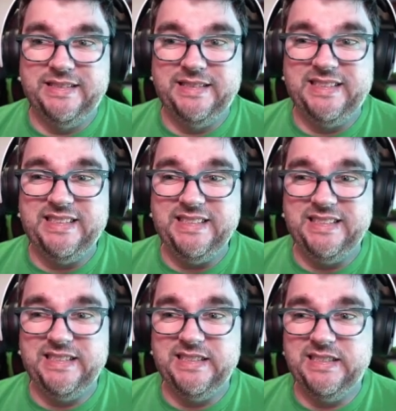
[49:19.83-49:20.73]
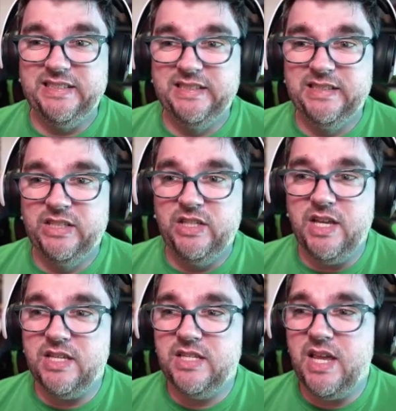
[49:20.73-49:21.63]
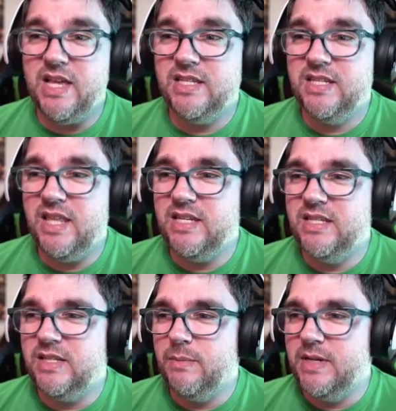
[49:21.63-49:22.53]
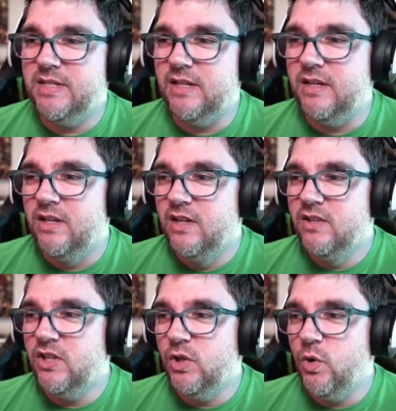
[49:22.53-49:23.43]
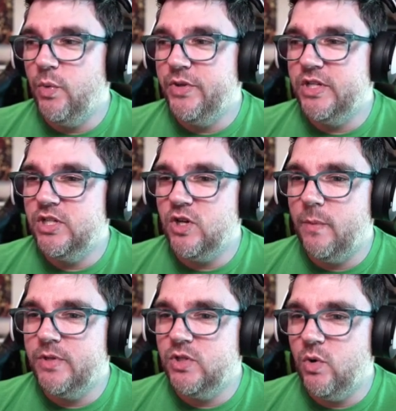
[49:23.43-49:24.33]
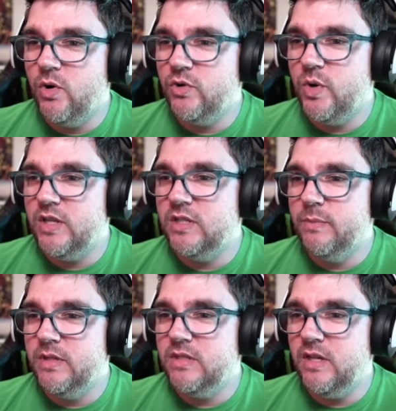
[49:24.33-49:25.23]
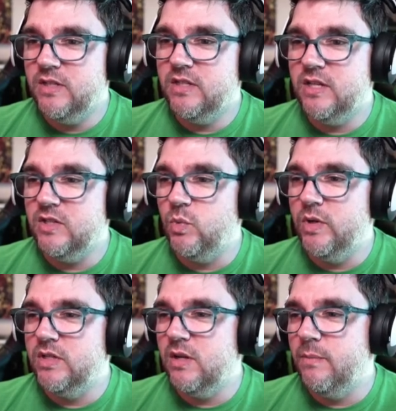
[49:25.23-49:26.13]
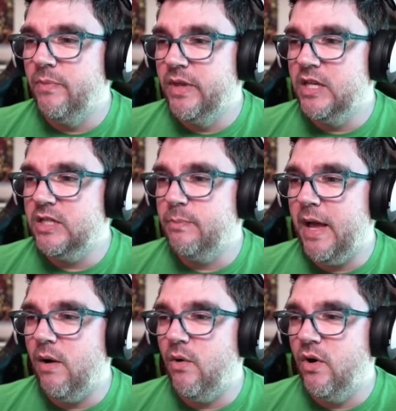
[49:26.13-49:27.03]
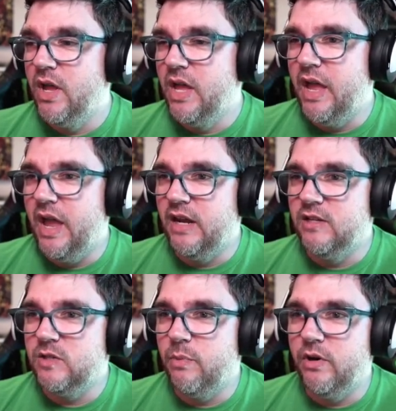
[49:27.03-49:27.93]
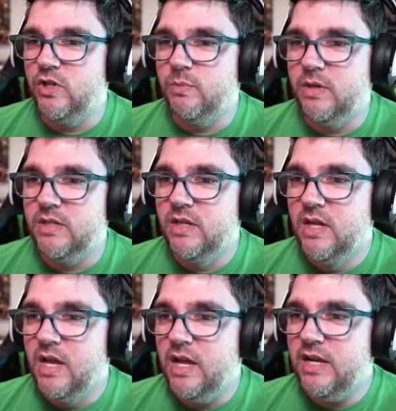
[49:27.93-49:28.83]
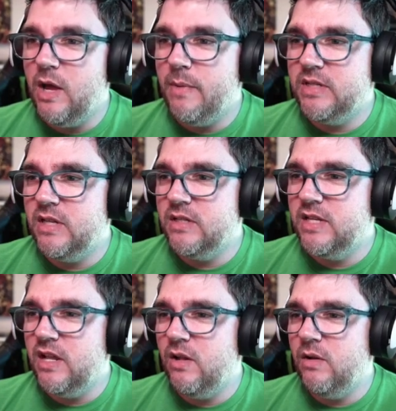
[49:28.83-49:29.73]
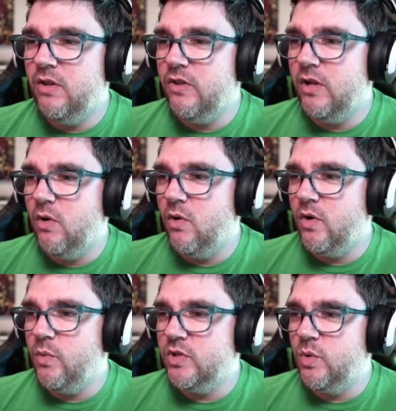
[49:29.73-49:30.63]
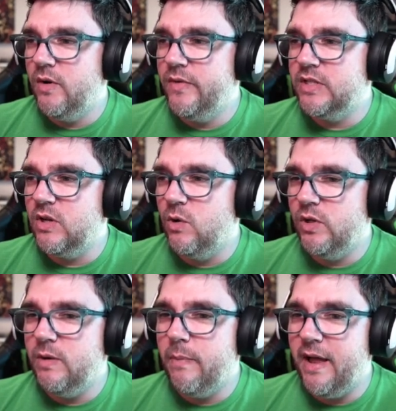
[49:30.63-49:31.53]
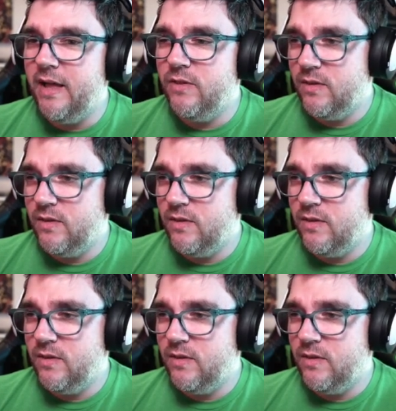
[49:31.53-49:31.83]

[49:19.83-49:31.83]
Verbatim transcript: Eh? Yes, yes, that is it, my son. The Lord with his sharp sword transmits us his wisdom, his power, and his punishment. And now, my son, tell the Lord which one of his holy path,